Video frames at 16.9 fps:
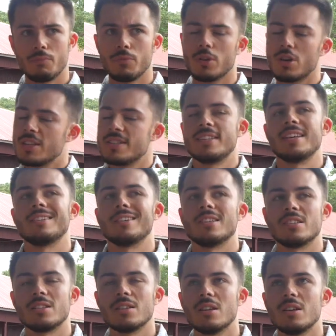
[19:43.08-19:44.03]

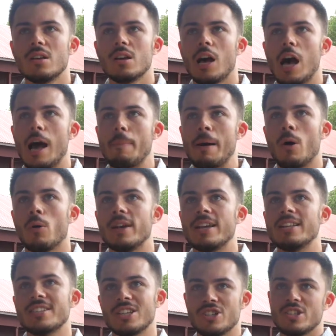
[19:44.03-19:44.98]
considered about
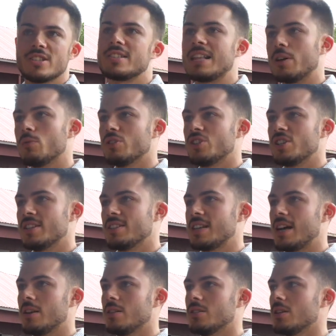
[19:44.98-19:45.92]
indigenous languages
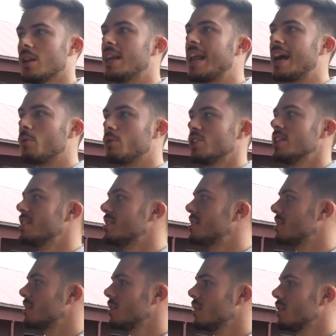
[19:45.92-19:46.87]
and
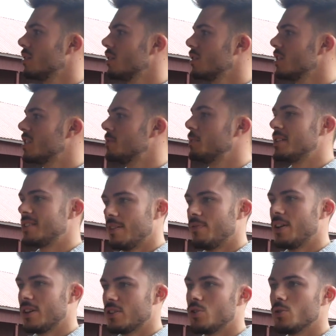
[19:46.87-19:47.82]
languages
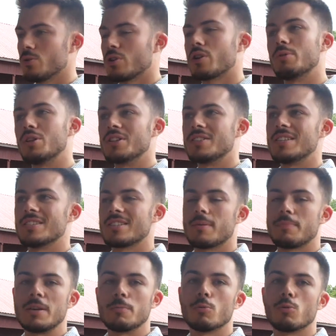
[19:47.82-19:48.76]
specific to communities
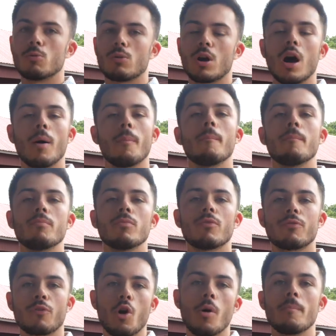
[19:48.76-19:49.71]
that people come
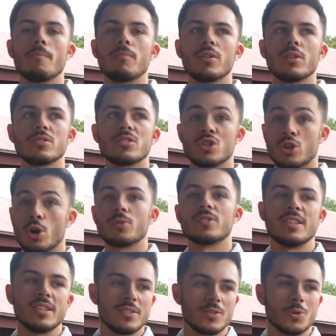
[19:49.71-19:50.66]
from to go
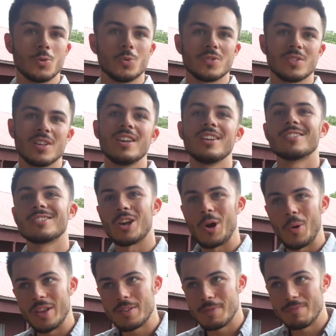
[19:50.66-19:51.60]
to these schools.
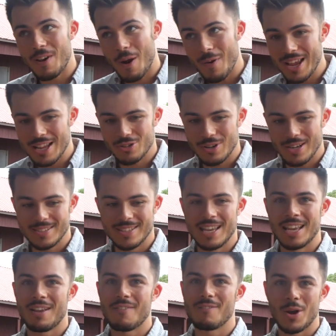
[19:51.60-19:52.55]
So it's been very
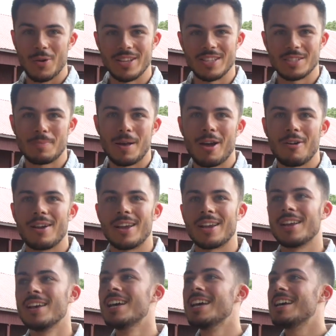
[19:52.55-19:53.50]
interesting, very inspiring.